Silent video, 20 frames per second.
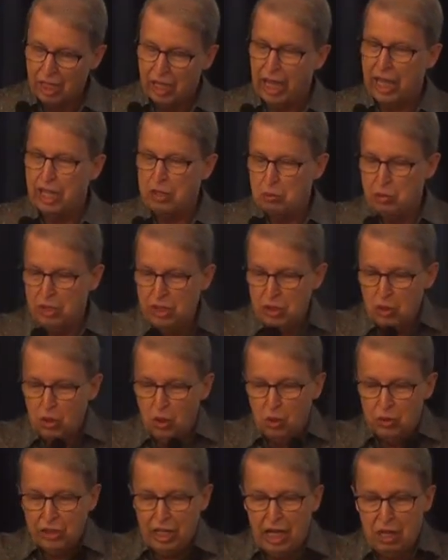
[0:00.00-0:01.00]
And we
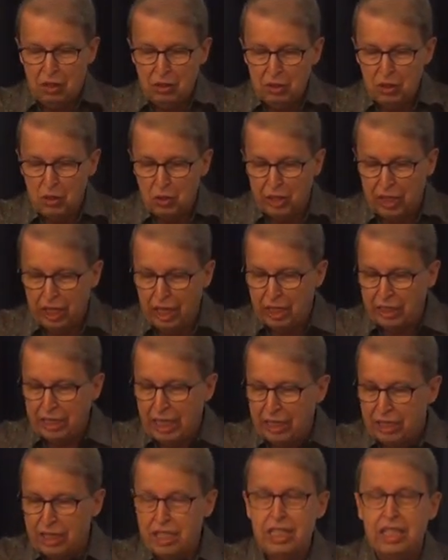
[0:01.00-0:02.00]
know now, looking,
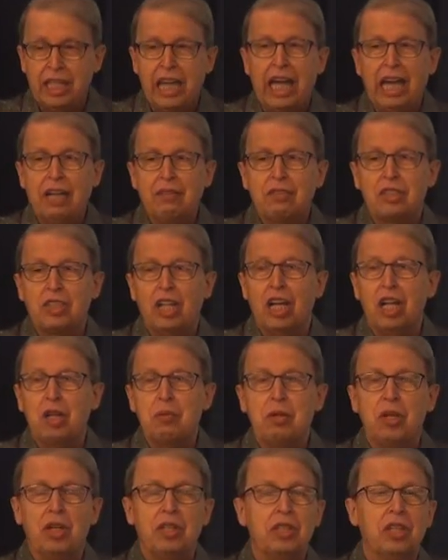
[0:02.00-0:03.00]
that he gave
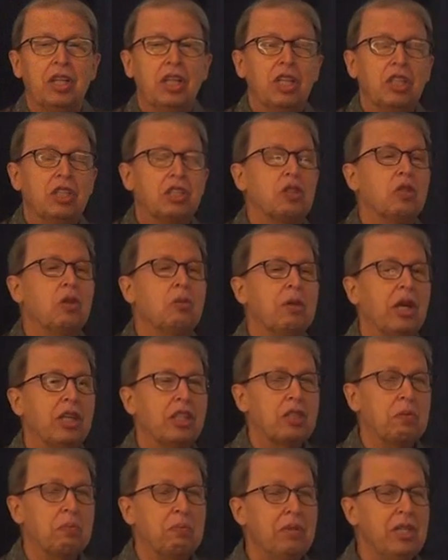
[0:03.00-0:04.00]
Solomon so
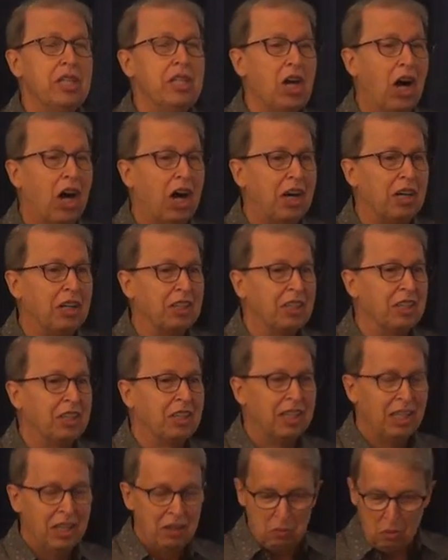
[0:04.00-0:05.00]
much beyond
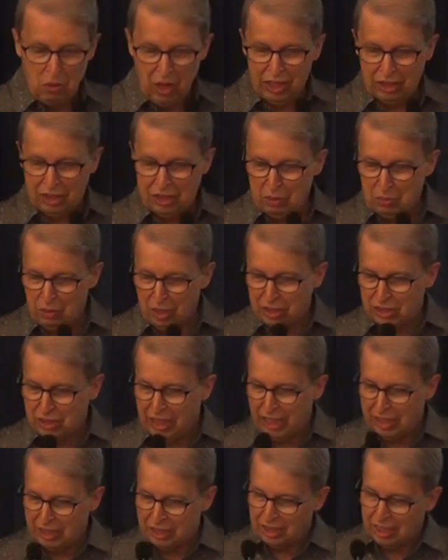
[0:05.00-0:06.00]
what he was
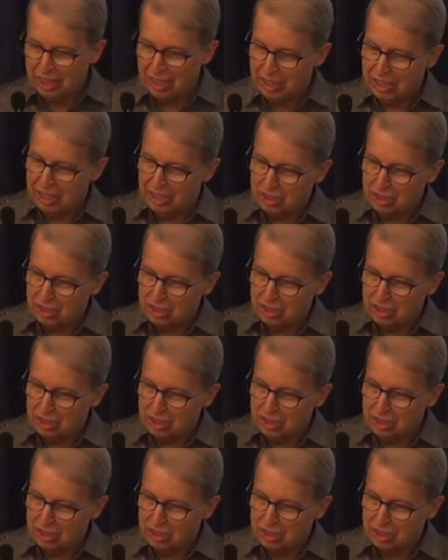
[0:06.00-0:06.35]
asking.